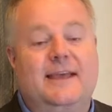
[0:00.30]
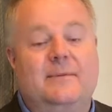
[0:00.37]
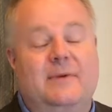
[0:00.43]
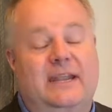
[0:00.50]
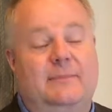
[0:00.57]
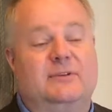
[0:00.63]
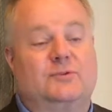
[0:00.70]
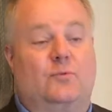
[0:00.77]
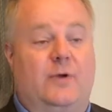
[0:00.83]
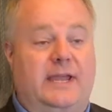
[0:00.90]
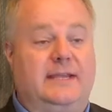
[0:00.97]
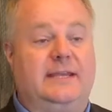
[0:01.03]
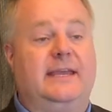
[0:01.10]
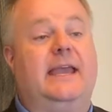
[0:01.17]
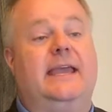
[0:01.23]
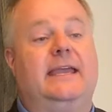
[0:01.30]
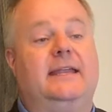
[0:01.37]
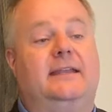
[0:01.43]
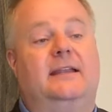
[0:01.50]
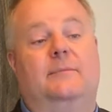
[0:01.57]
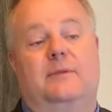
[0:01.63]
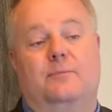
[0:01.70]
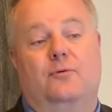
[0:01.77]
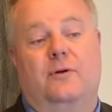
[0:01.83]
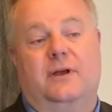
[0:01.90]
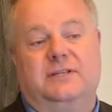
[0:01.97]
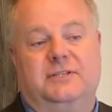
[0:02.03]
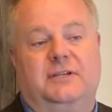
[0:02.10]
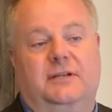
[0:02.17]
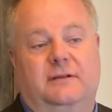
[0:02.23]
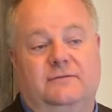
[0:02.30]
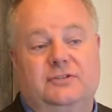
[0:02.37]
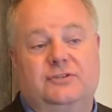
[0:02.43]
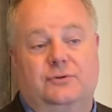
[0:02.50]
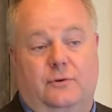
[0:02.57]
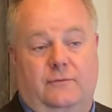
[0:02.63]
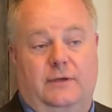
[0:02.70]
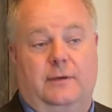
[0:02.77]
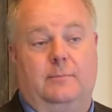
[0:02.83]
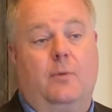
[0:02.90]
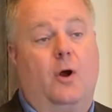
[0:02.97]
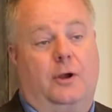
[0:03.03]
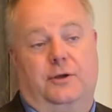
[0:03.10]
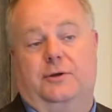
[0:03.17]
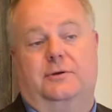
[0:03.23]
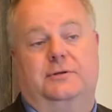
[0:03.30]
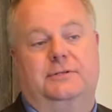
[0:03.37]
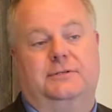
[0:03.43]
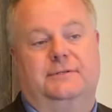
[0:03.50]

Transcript: My name is Randy Hain, and I'm the president of Serviam Partners.